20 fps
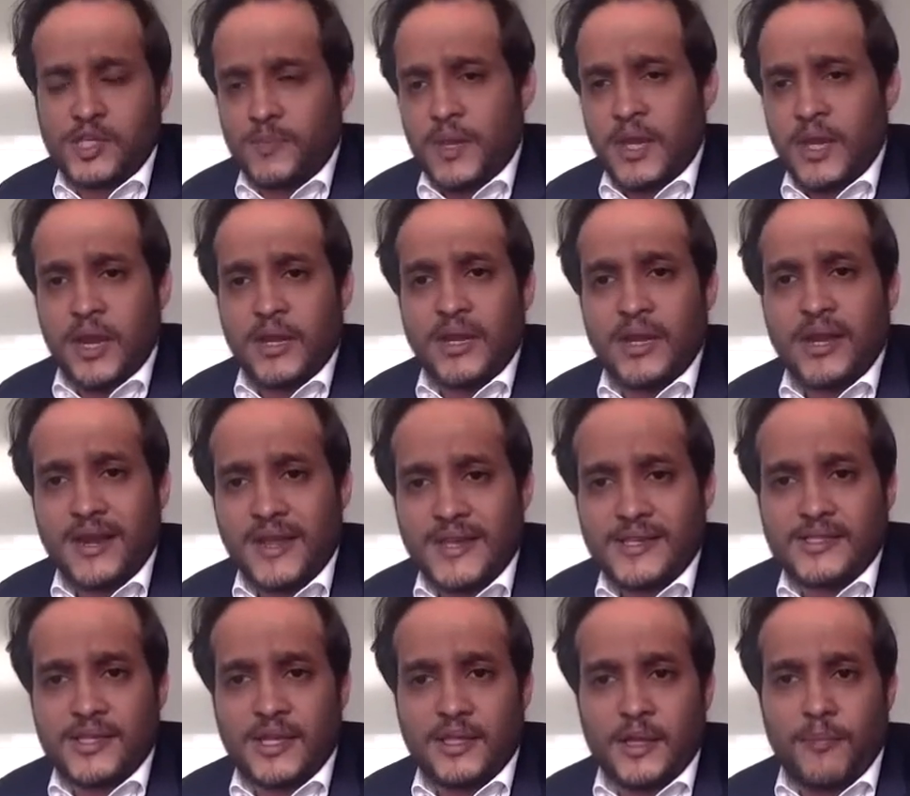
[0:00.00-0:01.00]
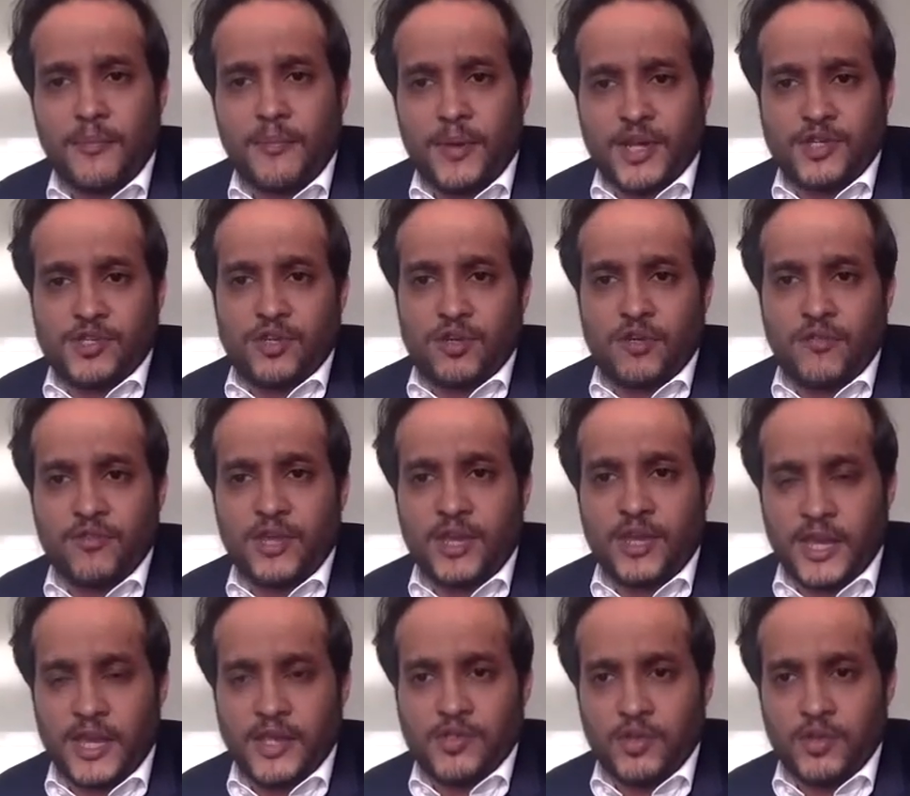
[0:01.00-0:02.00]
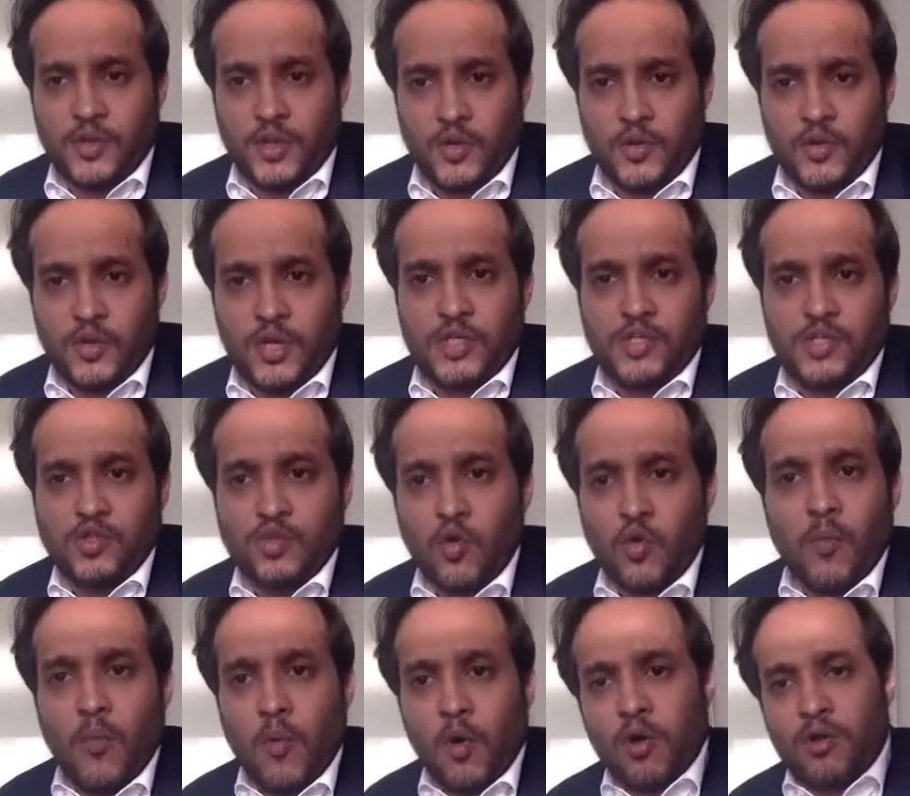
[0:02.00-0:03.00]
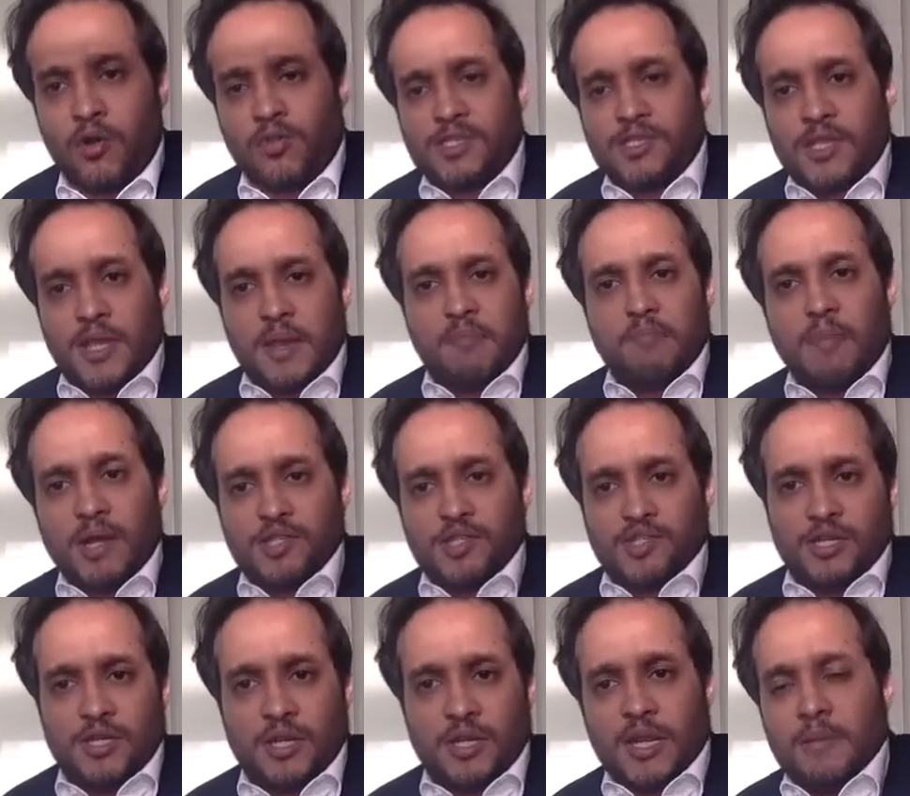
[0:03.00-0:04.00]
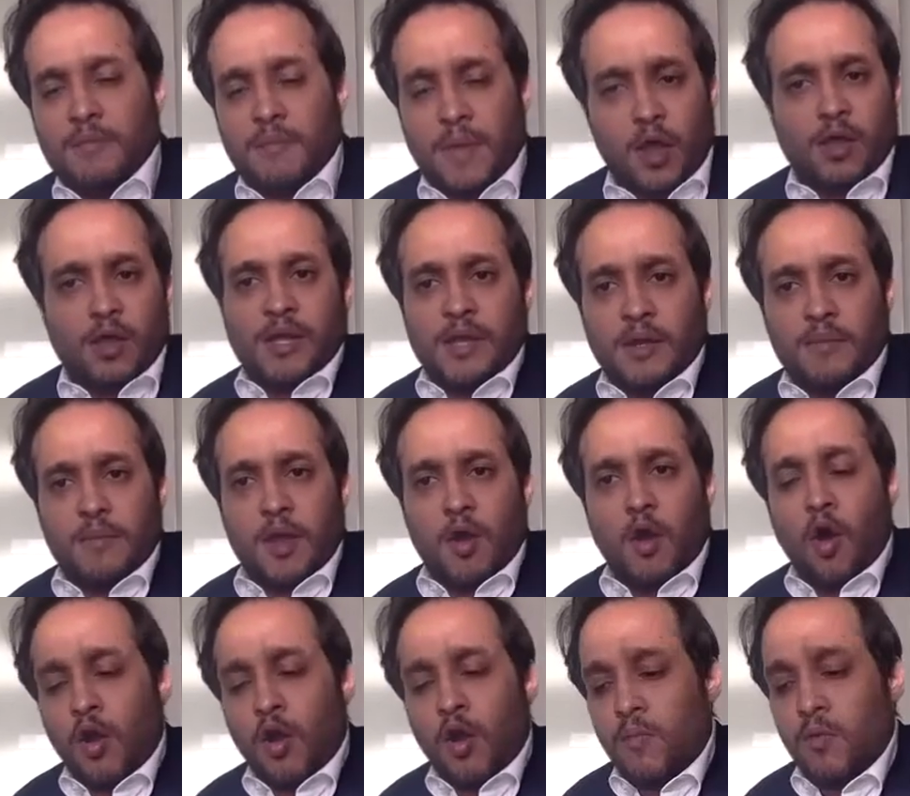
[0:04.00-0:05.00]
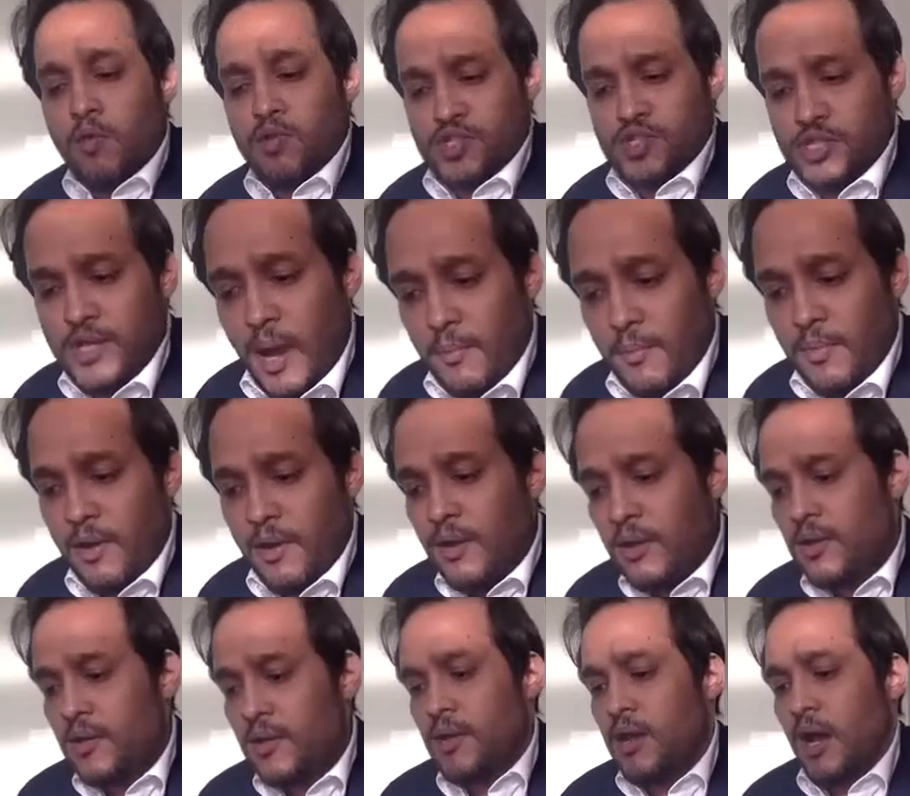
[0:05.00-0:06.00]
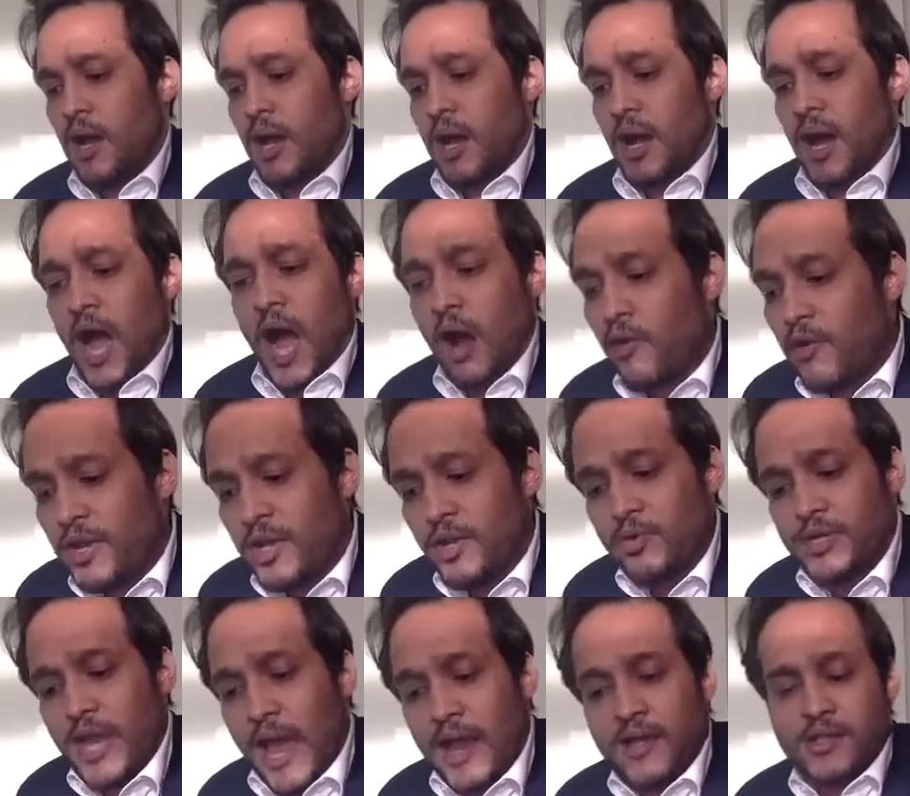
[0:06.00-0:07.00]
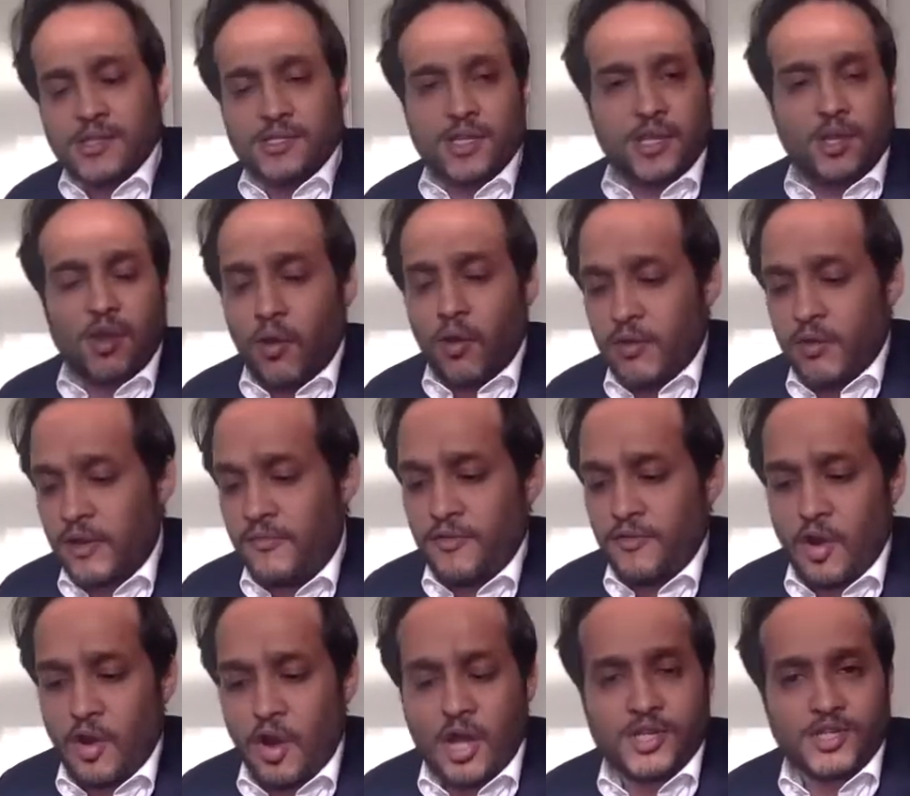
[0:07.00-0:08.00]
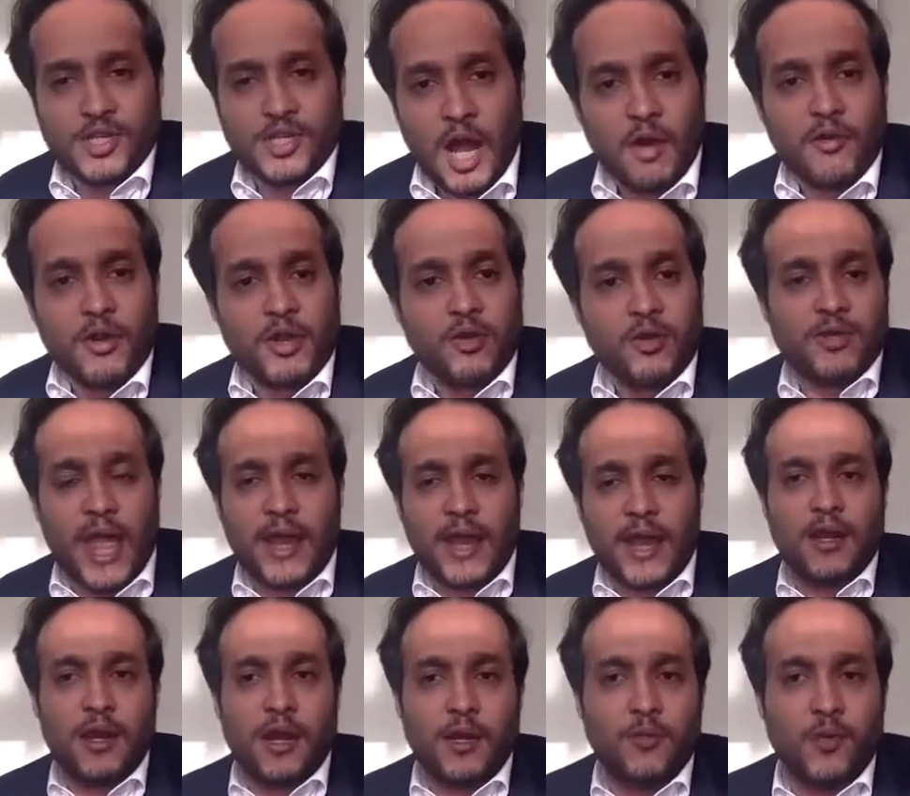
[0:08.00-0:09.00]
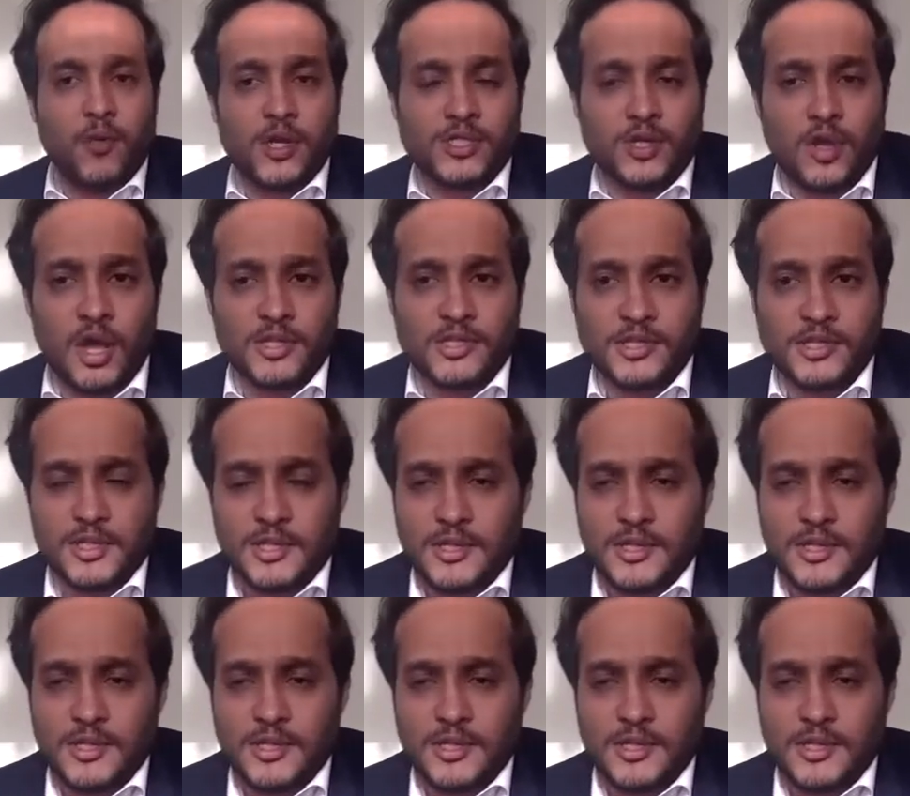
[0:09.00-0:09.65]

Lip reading: be increasing the pressure of the case on you. It's no more the same budget. It may almost double. How do you tackle security for cost? How do you tackle adverse cost?